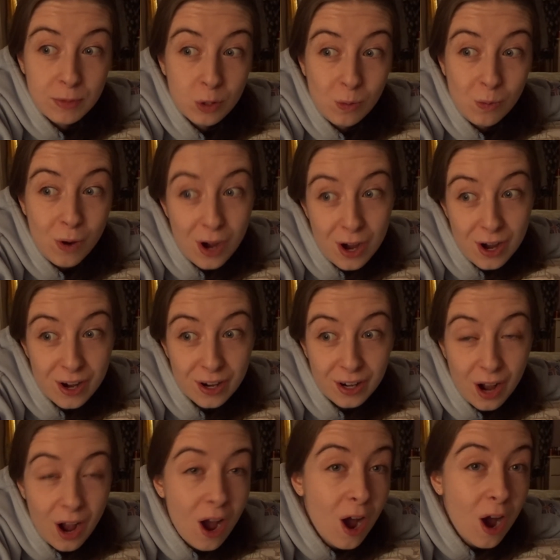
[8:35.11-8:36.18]
to work
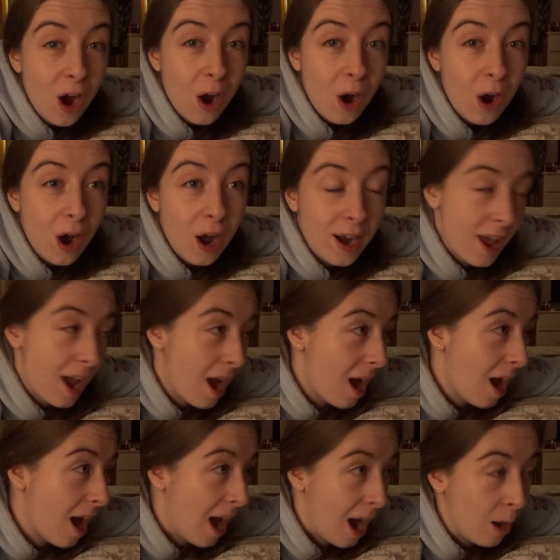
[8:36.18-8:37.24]
an
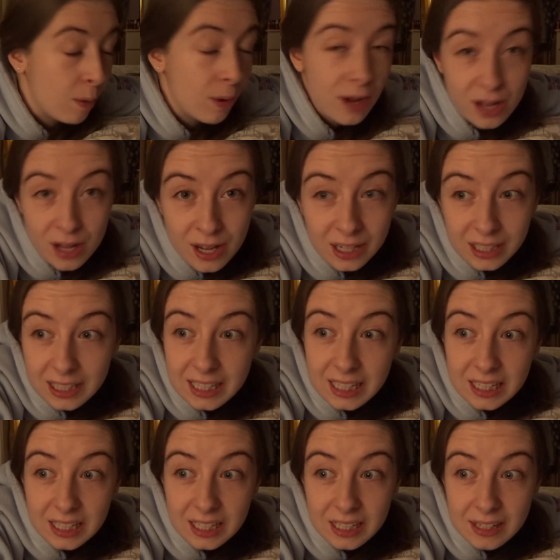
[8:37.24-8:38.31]
hour early